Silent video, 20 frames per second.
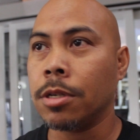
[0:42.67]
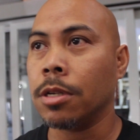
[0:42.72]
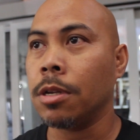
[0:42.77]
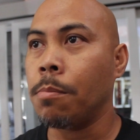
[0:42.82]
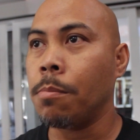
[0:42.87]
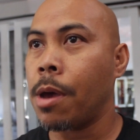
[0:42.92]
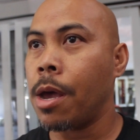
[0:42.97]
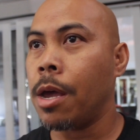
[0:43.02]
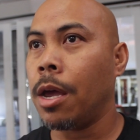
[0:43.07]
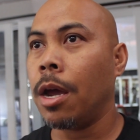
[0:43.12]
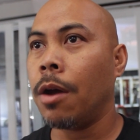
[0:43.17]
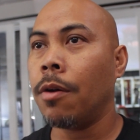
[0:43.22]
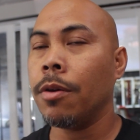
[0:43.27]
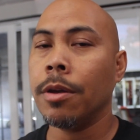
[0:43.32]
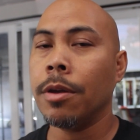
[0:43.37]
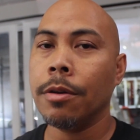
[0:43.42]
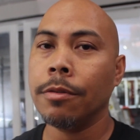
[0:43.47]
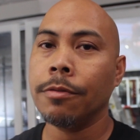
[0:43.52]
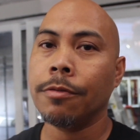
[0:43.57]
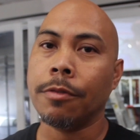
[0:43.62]
to the Bay
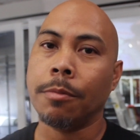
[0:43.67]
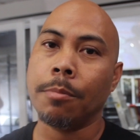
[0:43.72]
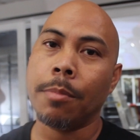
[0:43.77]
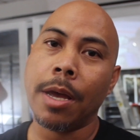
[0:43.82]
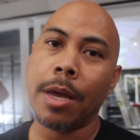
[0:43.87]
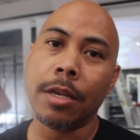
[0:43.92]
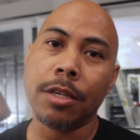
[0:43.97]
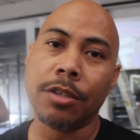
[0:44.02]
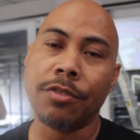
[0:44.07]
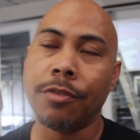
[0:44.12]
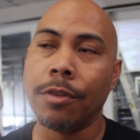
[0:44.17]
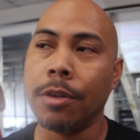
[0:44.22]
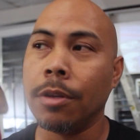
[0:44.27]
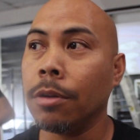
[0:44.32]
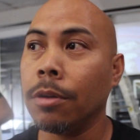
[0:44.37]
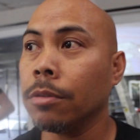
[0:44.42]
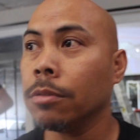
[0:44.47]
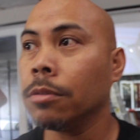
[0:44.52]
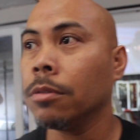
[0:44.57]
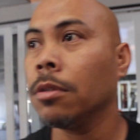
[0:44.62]
Area from
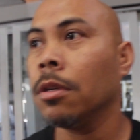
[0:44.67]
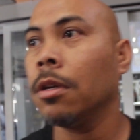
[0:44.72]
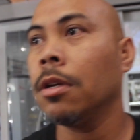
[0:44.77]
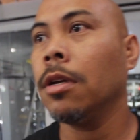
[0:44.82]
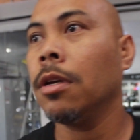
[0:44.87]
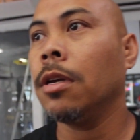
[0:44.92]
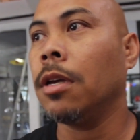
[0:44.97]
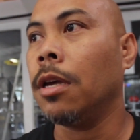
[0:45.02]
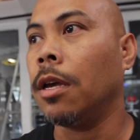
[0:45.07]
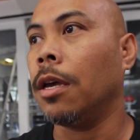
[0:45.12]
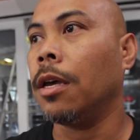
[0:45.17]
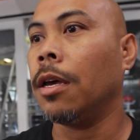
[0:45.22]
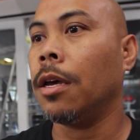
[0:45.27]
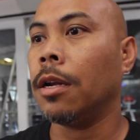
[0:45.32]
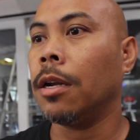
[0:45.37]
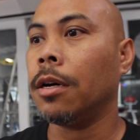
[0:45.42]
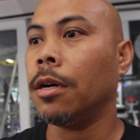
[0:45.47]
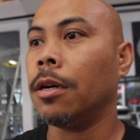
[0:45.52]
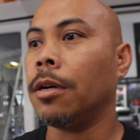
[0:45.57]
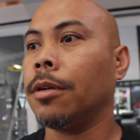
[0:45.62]
Bakersfield.
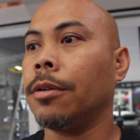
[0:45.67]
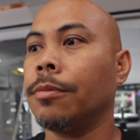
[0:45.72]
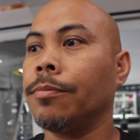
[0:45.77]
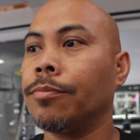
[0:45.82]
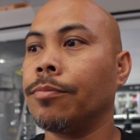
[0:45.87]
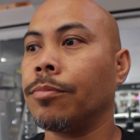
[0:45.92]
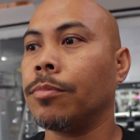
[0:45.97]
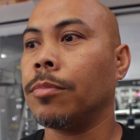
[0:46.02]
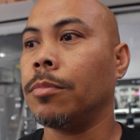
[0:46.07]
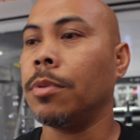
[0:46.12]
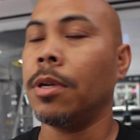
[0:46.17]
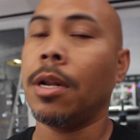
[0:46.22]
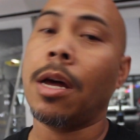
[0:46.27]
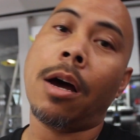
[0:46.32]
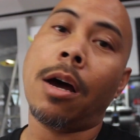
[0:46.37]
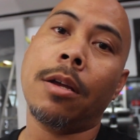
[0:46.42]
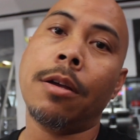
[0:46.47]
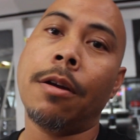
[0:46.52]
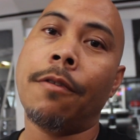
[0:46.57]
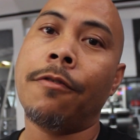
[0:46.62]
And been
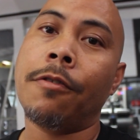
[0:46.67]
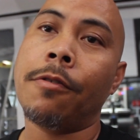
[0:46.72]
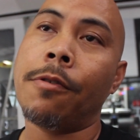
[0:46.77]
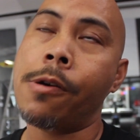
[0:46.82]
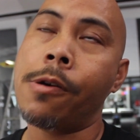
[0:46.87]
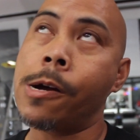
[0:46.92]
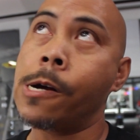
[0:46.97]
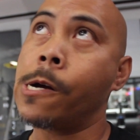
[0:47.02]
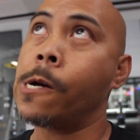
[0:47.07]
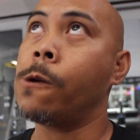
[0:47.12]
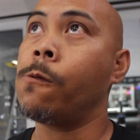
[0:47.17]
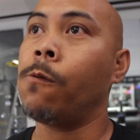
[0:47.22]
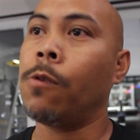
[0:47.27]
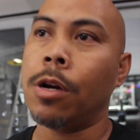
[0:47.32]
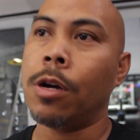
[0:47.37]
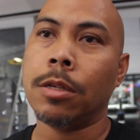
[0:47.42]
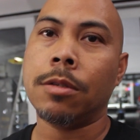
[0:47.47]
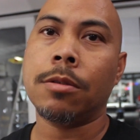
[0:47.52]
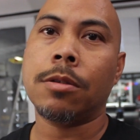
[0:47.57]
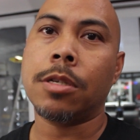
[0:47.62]
out here for,
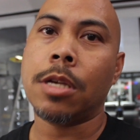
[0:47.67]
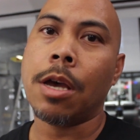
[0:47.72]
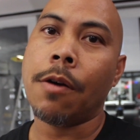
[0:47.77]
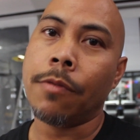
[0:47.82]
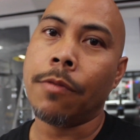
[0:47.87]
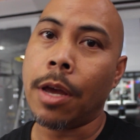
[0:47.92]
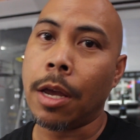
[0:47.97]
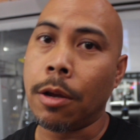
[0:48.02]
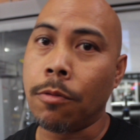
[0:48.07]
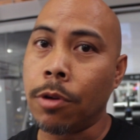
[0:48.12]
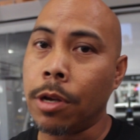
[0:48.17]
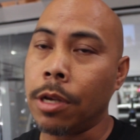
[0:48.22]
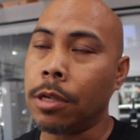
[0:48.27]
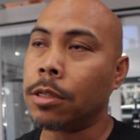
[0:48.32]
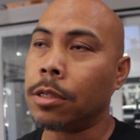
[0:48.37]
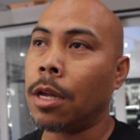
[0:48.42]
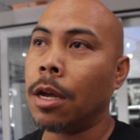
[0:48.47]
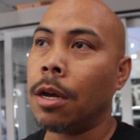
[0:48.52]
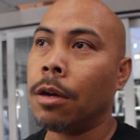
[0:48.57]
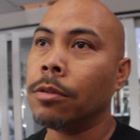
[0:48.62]
7-8
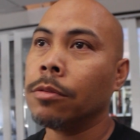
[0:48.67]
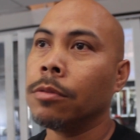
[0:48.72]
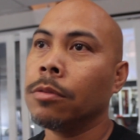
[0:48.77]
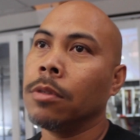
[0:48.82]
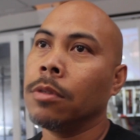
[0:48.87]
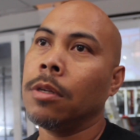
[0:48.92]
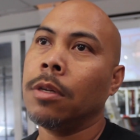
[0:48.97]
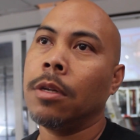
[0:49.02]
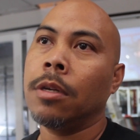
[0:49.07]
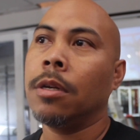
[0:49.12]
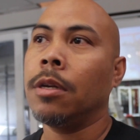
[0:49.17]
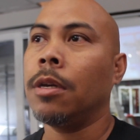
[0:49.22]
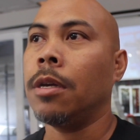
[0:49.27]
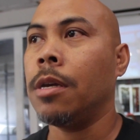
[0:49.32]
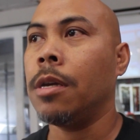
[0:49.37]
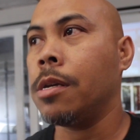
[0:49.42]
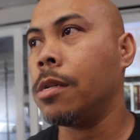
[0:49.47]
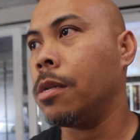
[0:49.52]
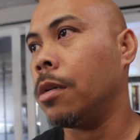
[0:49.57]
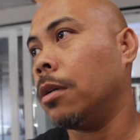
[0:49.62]
weeks now.
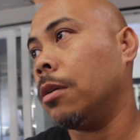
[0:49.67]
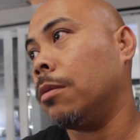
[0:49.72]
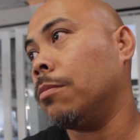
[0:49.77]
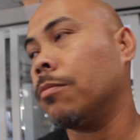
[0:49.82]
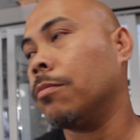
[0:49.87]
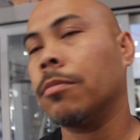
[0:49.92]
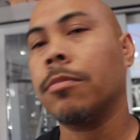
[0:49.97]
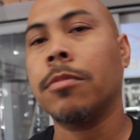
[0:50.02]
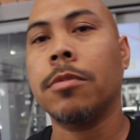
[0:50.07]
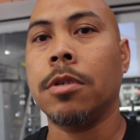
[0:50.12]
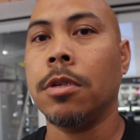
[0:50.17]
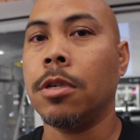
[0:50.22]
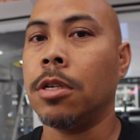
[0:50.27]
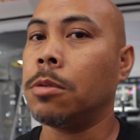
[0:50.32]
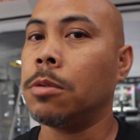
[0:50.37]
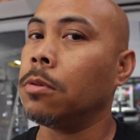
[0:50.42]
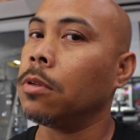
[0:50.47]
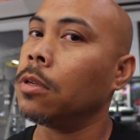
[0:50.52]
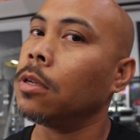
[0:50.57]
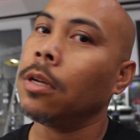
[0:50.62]
And
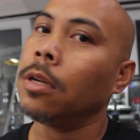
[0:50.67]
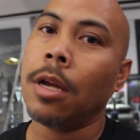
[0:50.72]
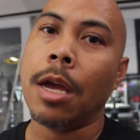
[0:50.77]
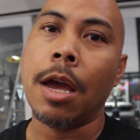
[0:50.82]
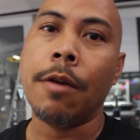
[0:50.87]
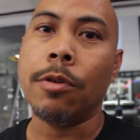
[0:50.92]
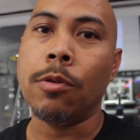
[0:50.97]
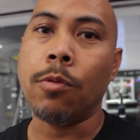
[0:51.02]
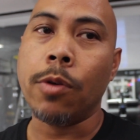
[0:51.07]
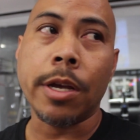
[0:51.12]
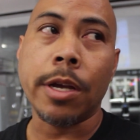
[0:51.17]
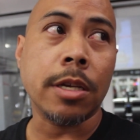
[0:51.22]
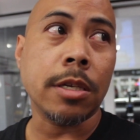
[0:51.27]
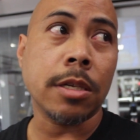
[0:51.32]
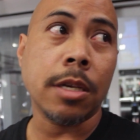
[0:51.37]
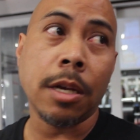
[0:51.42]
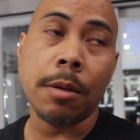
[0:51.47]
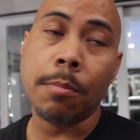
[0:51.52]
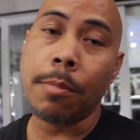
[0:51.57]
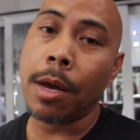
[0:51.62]
every week
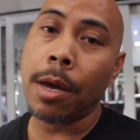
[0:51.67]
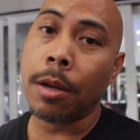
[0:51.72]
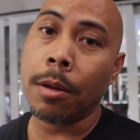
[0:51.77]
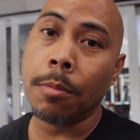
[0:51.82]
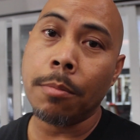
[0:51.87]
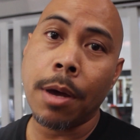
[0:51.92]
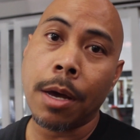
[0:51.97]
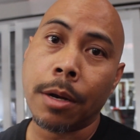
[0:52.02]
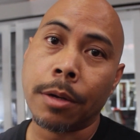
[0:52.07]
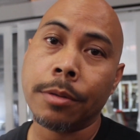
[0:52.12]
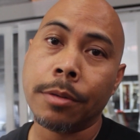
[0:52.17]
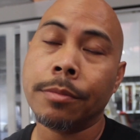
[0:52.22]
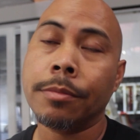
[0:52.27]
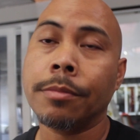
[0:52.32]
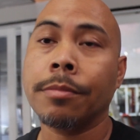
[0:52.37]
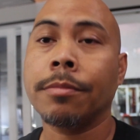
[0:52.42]
he's getting better and better.